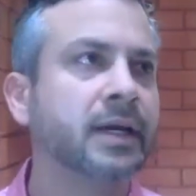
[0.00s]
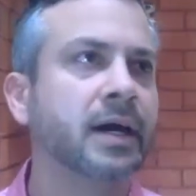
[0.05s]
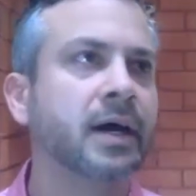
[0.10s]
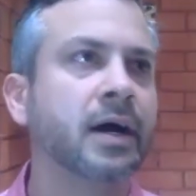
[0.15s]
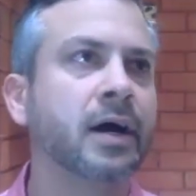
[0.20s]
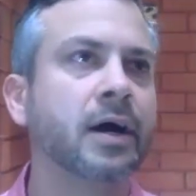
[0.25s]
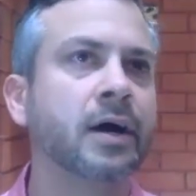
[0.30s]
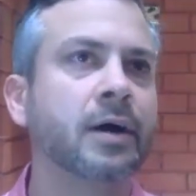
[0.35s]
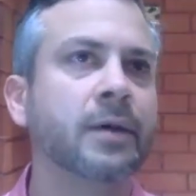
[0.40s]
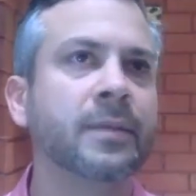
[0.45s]

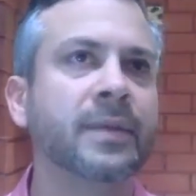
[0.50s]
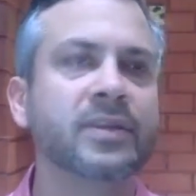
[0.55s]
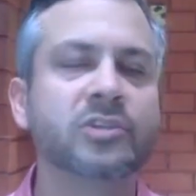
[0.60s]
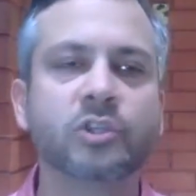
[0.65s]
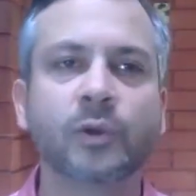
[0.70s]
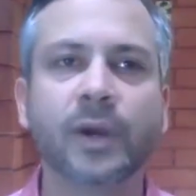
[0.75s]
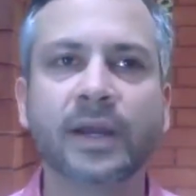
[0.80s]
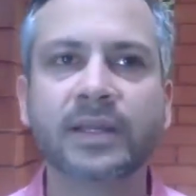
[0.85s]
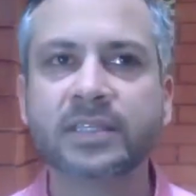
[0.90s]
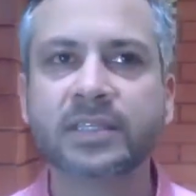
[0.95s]
And
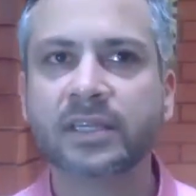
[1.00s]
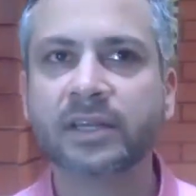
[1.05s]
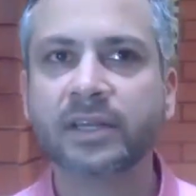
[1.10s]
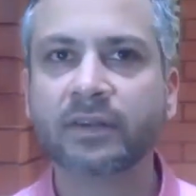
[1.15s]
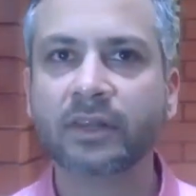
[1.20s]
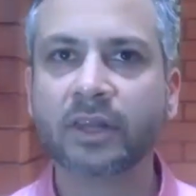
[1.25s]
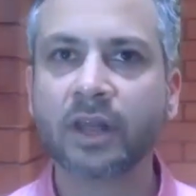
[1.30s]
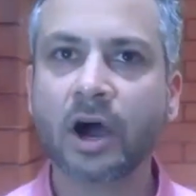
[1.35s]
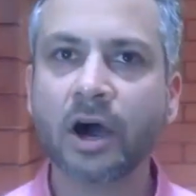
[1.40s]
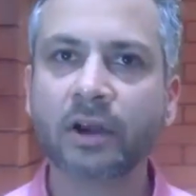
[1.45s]
so I did a
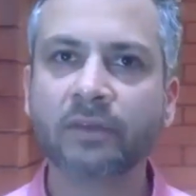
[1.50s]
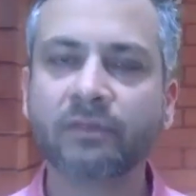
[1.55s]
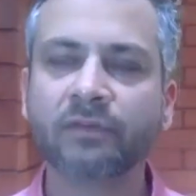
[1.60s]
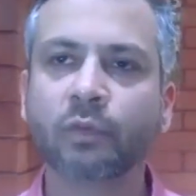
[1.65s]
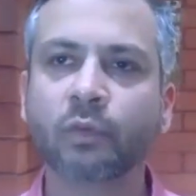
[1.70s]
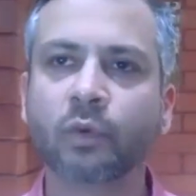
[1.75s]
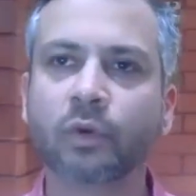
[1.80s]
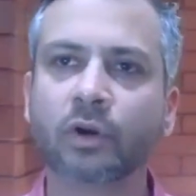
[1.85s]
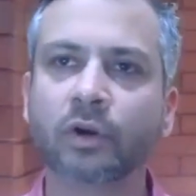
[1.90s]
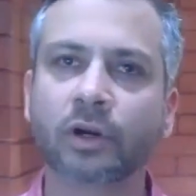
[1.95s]
lot
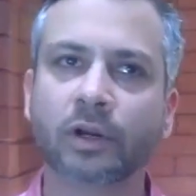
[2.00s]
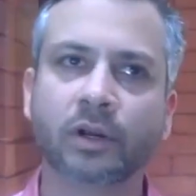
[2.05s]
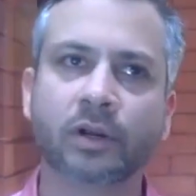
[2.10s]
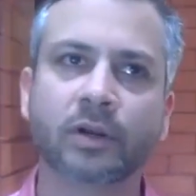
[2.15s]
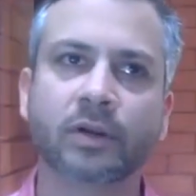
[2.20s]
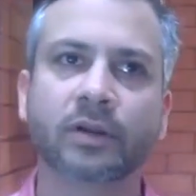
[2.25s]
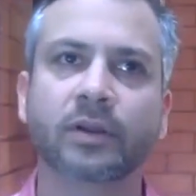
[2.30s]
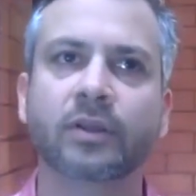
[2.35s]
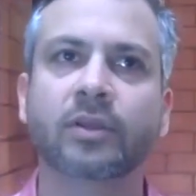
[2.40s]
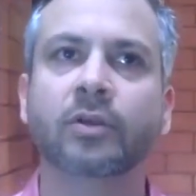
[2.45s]
of work,
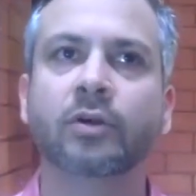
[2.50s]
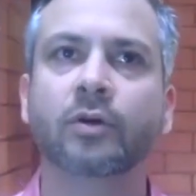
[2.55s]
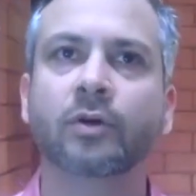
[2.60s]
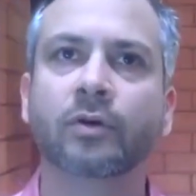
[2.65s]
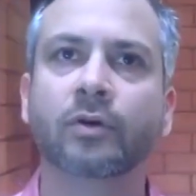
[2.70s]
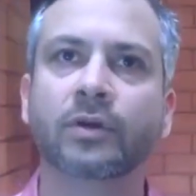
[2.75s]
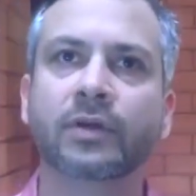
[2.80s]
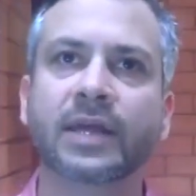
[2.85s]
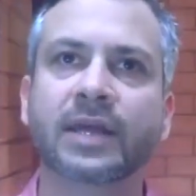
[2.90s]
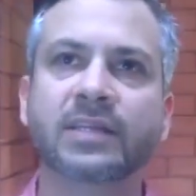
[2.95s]
you
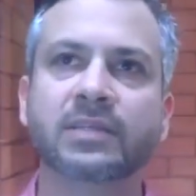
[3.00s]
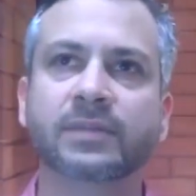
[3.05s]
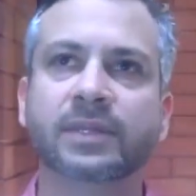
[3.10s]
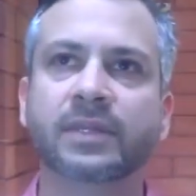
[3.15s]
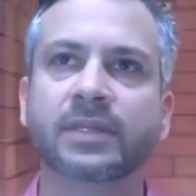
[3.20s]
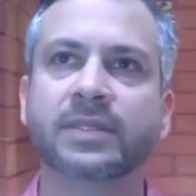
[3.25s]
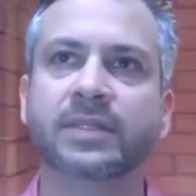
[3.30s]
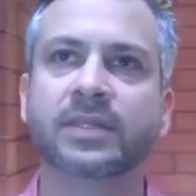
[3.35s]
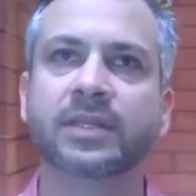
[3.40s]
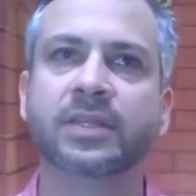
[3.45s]
know,
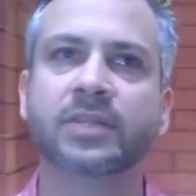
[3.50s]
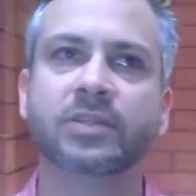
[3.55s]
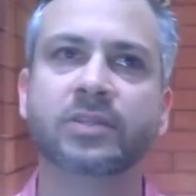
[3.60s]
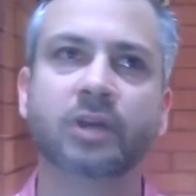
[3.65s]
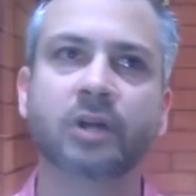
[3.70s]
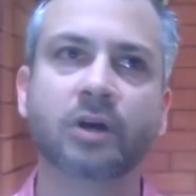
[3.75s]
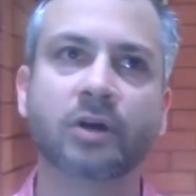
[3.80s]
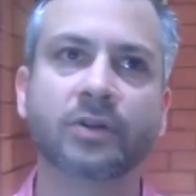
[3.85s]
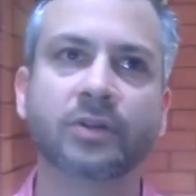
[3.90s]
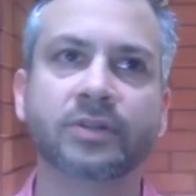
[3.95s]
as an
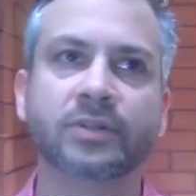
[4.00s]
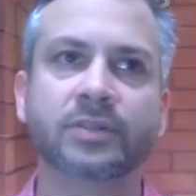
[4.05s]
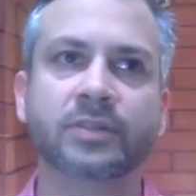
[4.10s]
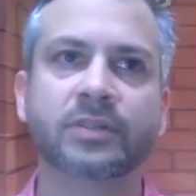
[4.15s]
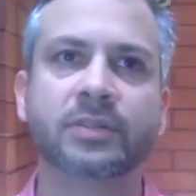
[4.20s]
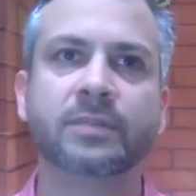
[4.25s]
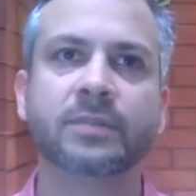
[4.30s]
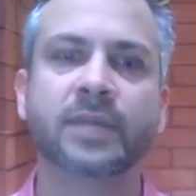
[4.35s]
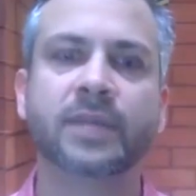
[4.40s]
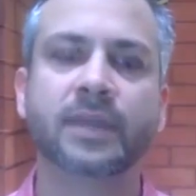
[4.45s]
adult
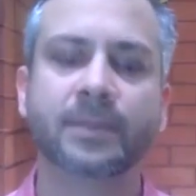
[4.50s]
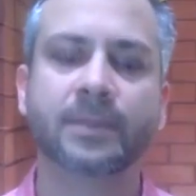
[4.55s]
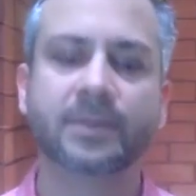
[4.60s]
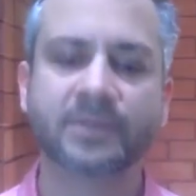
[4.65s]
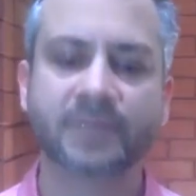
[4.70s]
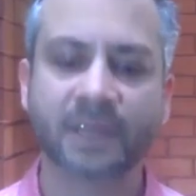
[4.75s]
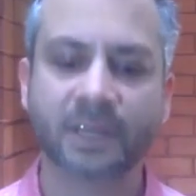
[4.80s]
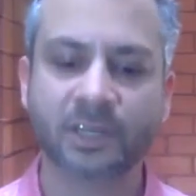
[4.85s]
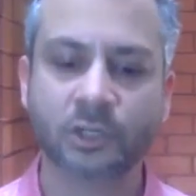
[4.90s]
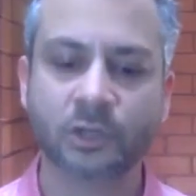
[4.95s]
to be able
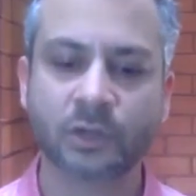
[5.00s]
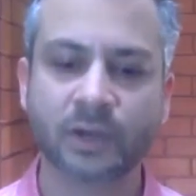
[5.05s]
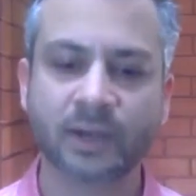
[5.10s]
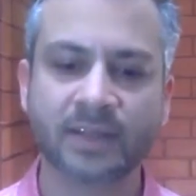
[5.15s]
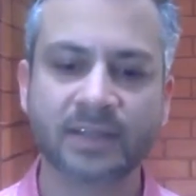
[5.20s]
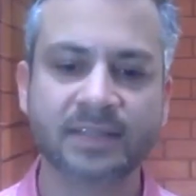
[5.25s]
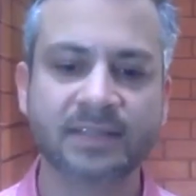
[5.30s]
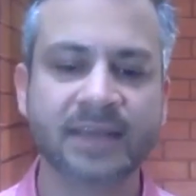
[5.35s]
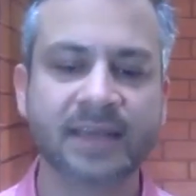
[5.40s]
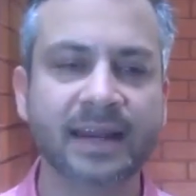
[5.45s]
to
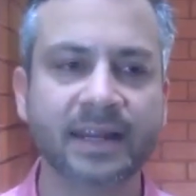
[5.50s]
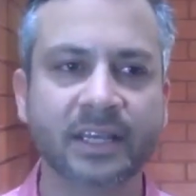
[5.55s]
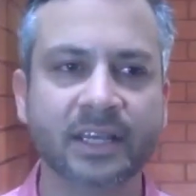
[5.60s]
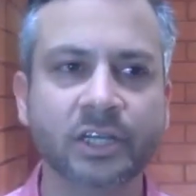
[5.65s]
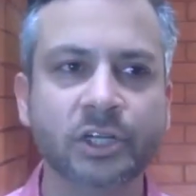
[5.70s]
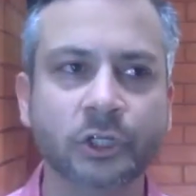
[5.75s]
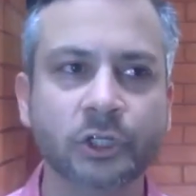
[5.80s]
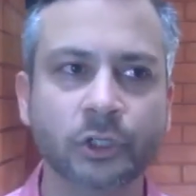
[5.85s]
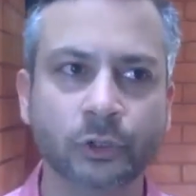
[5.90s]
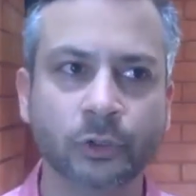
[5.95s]
address that
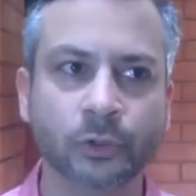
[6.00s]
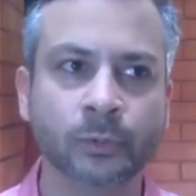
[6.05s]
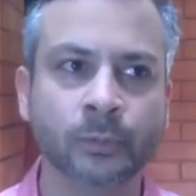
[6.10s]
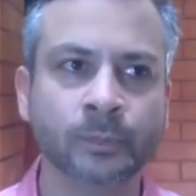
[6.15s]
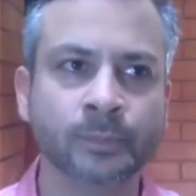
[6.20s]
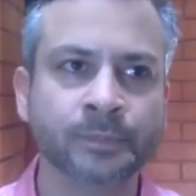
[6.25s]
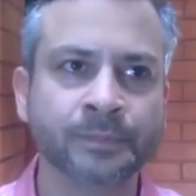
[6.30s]
issue.